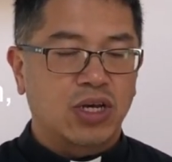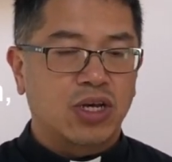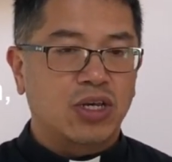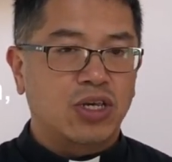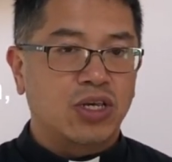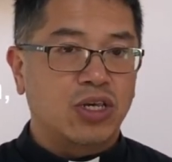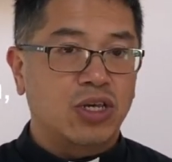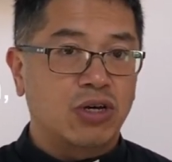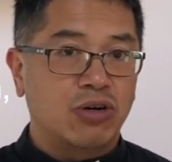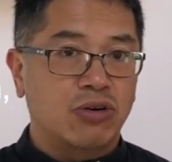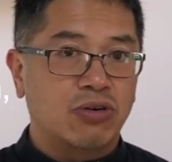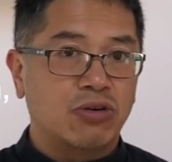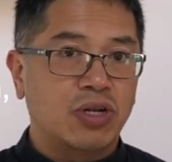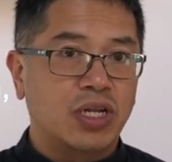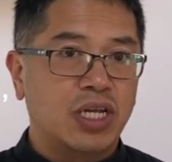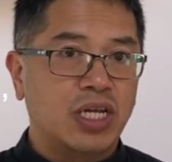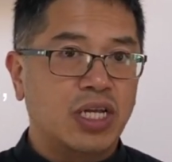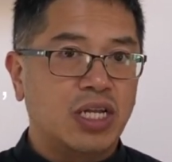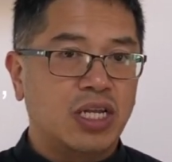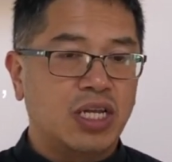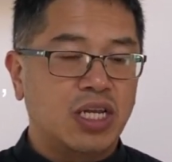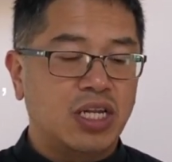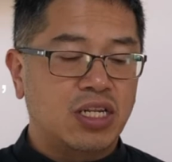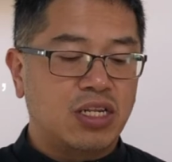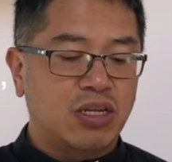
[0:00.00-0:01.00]
You only
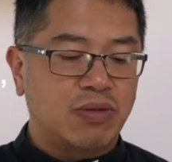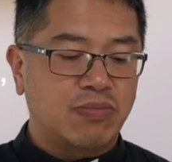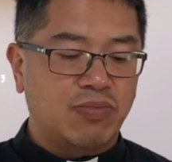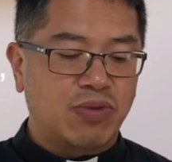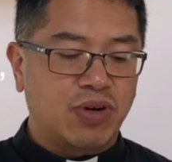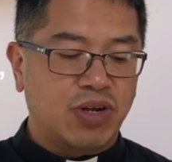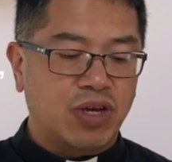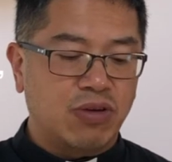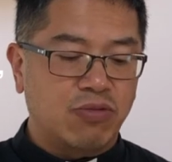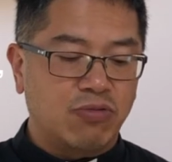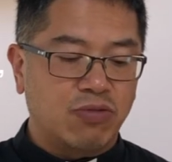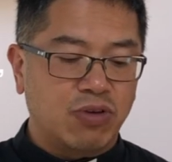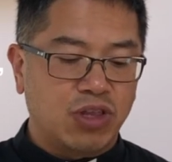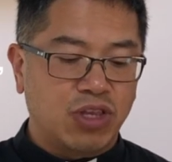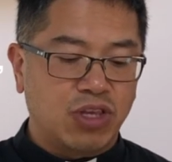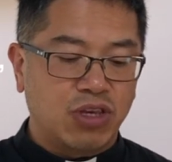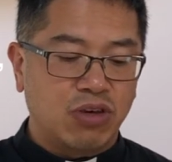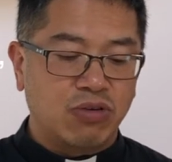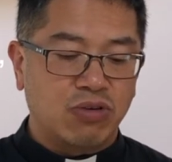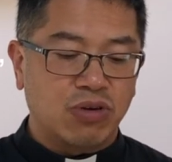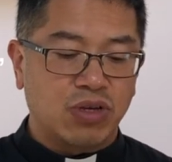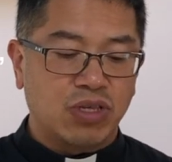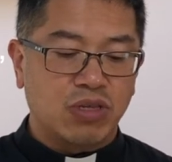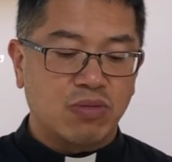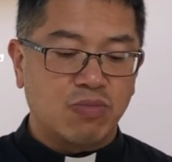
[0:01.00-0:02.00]
need to bring with
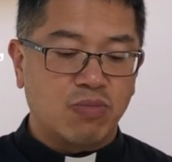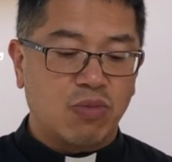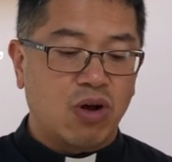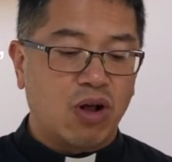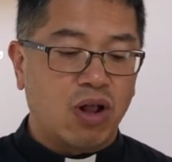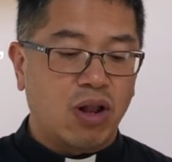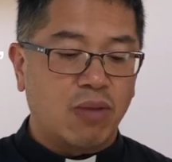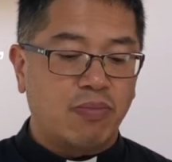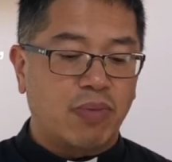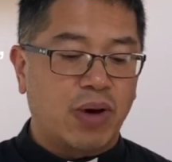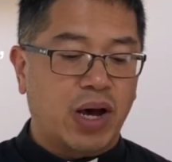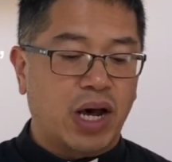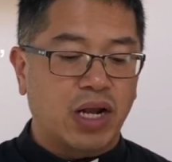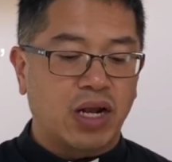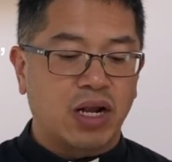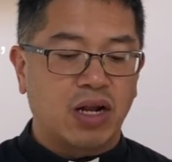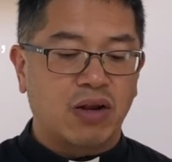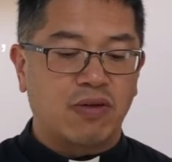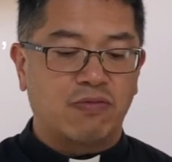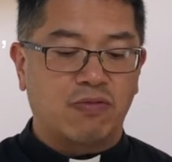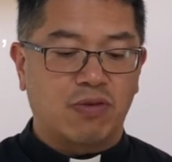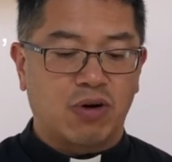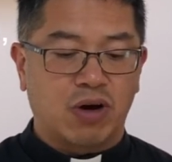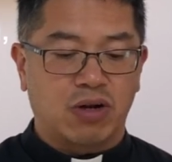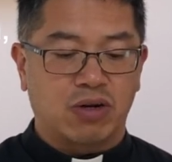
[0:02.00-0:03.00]
you a small bottle
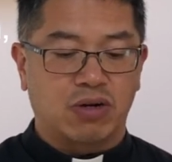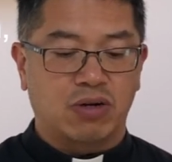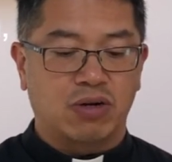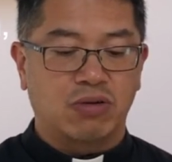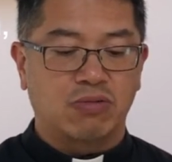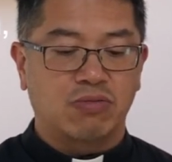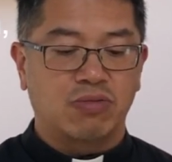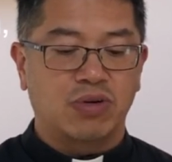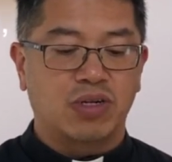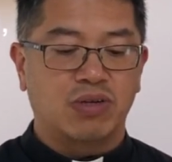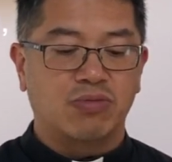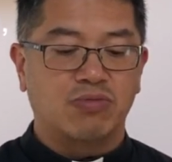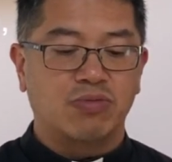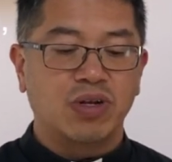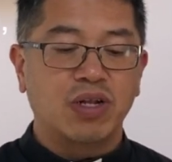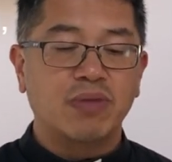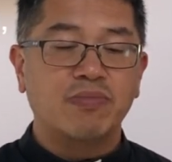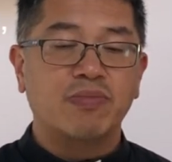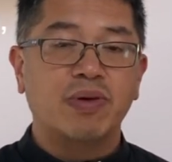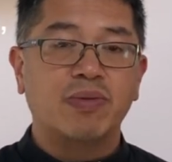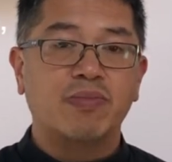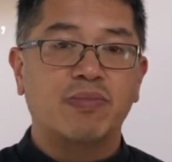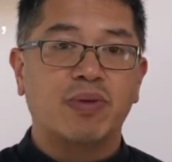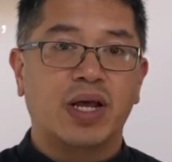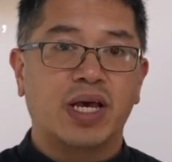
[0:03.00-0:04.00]
of water, which will
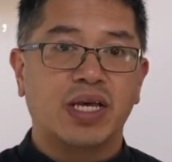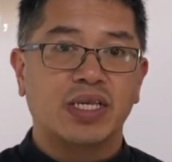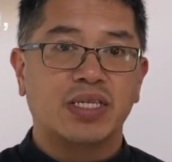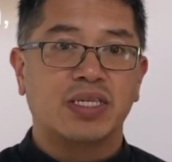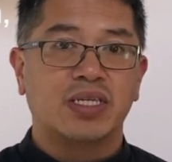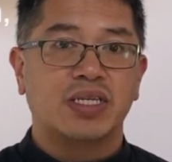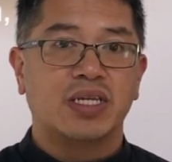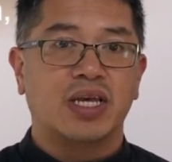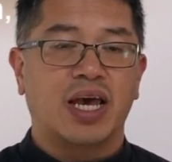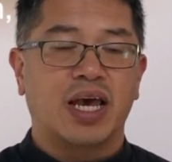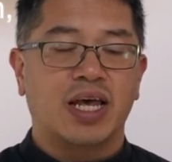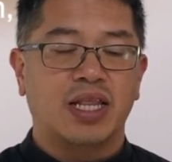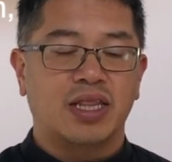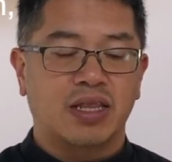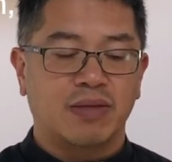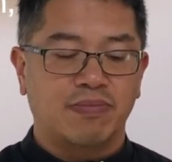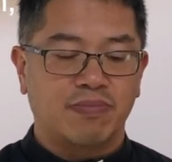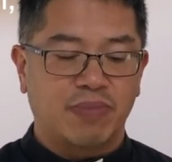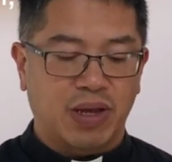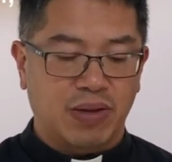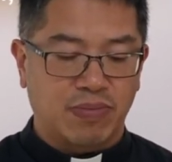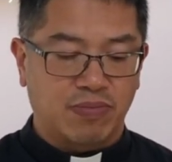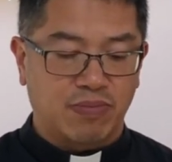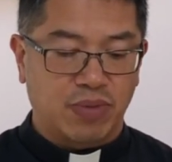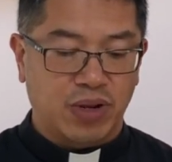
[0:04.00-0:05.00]
be blessed at the
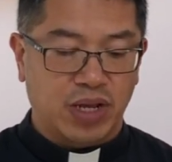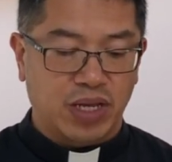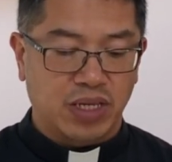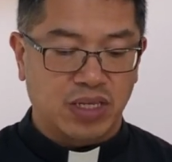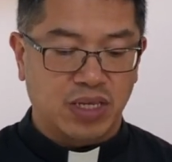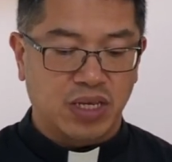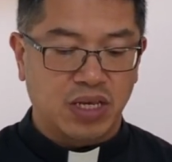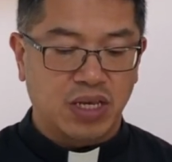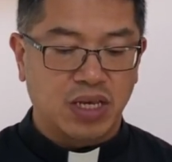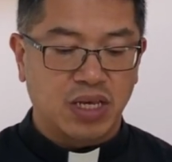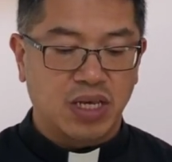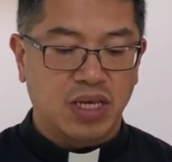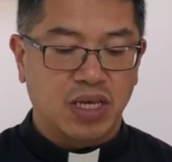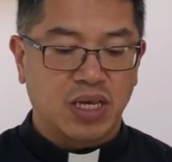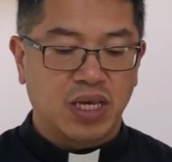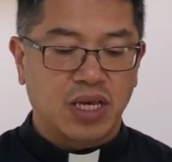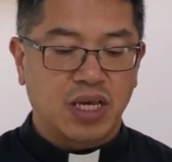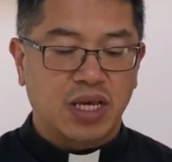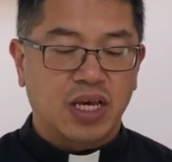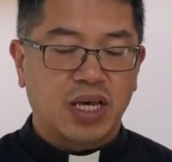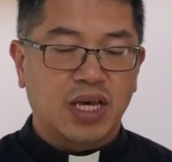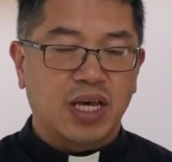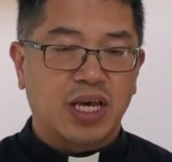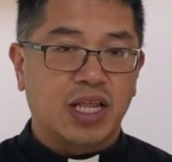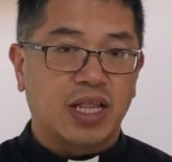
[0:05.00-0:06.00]
pet blessing.
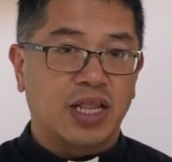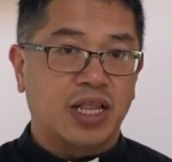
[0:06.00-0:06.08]
And